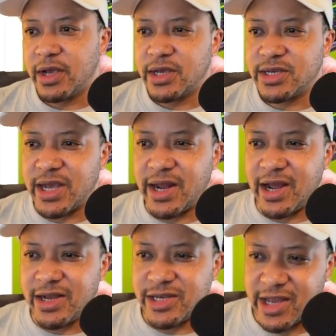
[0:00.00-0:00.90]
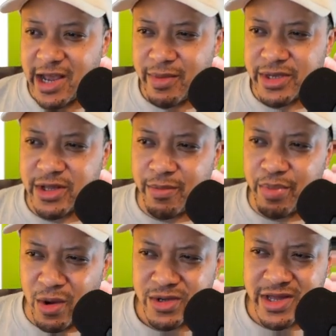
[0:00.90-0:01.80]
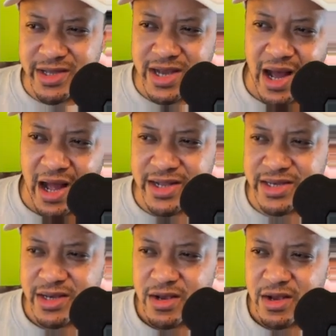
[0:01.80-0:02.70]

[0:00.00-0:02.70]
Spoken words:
said in a statement to the Post that Tides